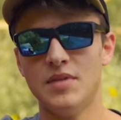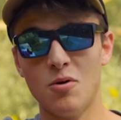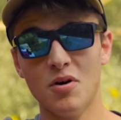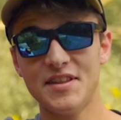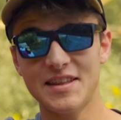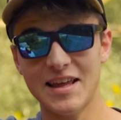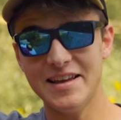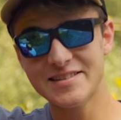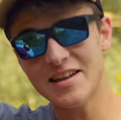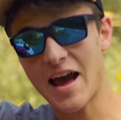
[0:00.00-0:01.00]
Now, one thing that
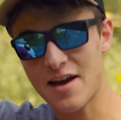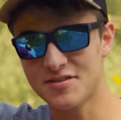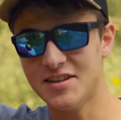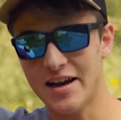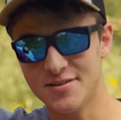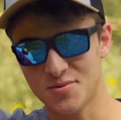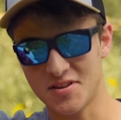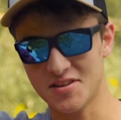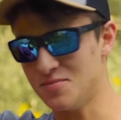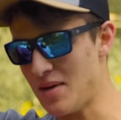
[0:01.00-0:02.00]
isn't advertised
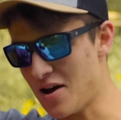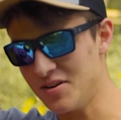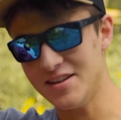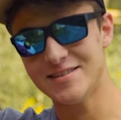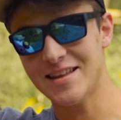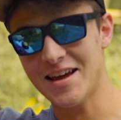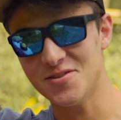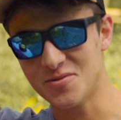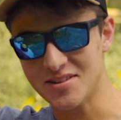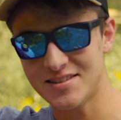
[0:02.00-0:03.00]
with this mount is that
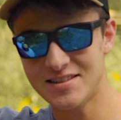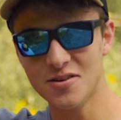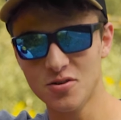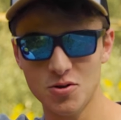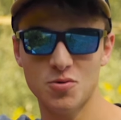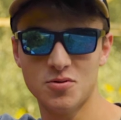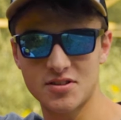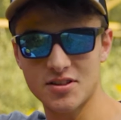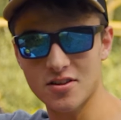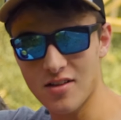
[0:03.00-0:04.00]
you can still
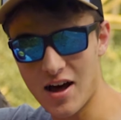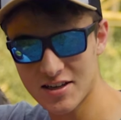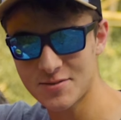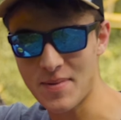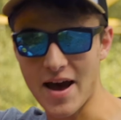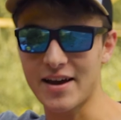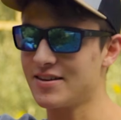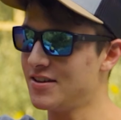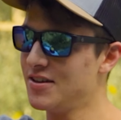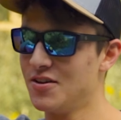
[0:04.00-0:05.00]
use the
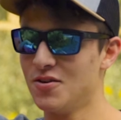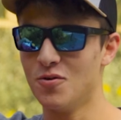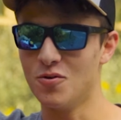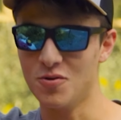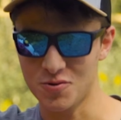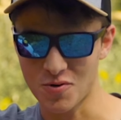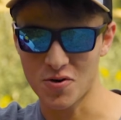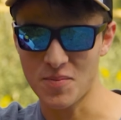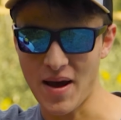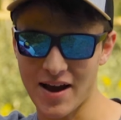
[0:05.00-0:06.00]
LoxPak on the
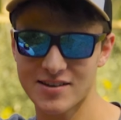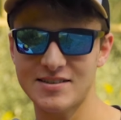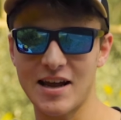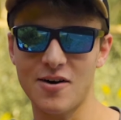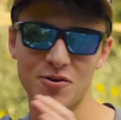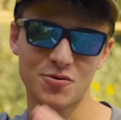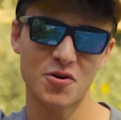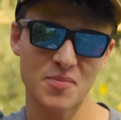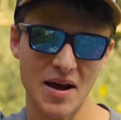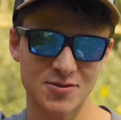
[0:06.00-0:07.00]
Rotopax. Now, on the
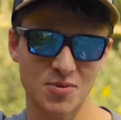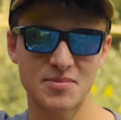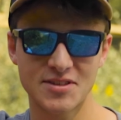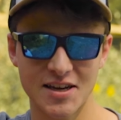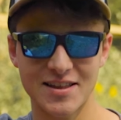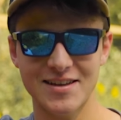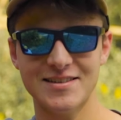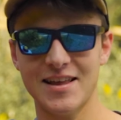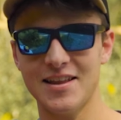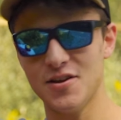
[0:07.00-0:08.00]
Rotopax website, they
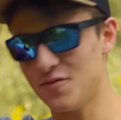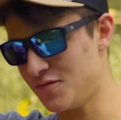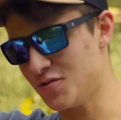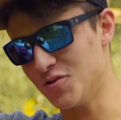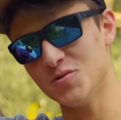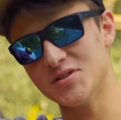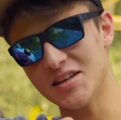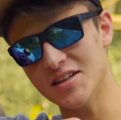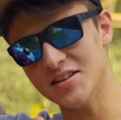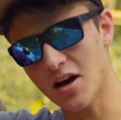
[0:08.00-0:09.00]
say that if you're
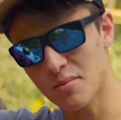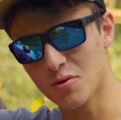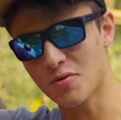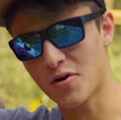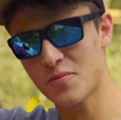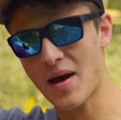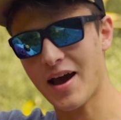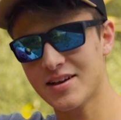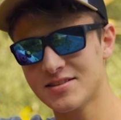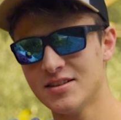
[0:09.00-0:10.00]
using double
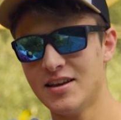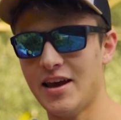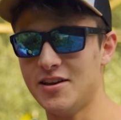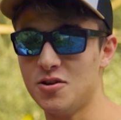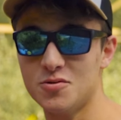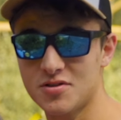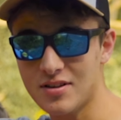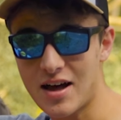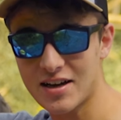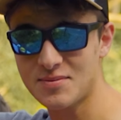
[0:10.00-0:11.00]
Rotopax and you use the
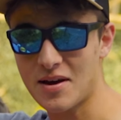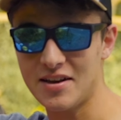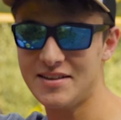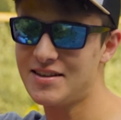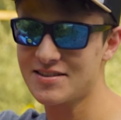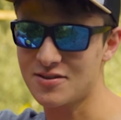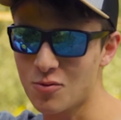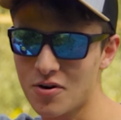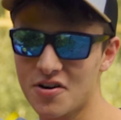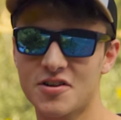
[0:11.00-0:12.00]
LOX mount, it doesn't
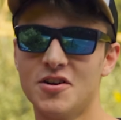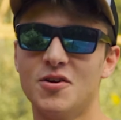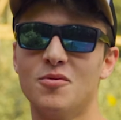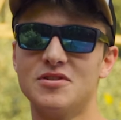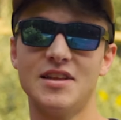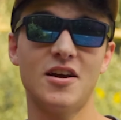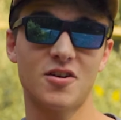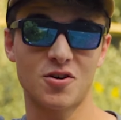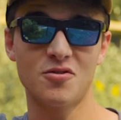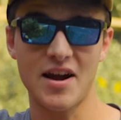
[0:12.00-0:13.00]
work, which they are
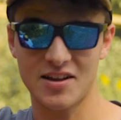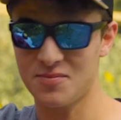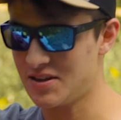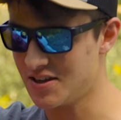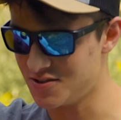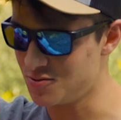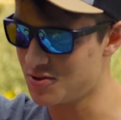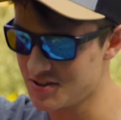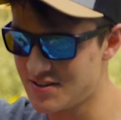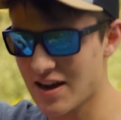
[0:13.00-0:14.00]
correct, because you could